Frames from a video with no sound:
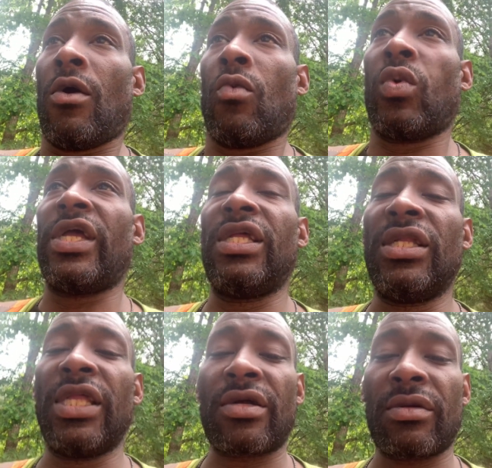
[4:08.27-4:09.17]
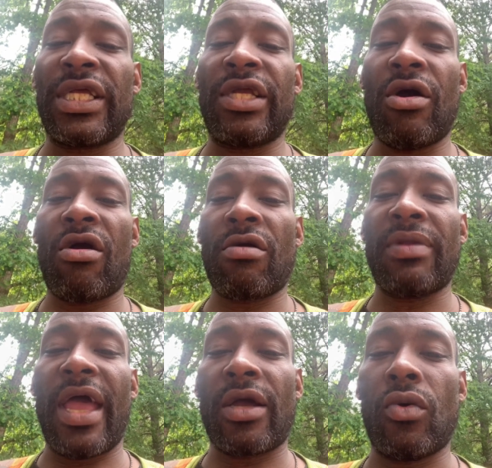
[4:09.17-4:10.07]
We literally are
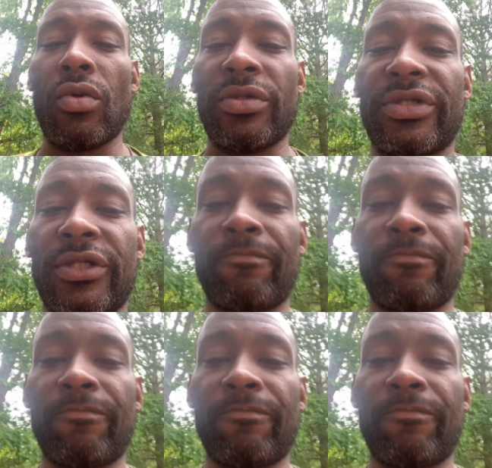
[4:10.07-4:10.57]
black holes.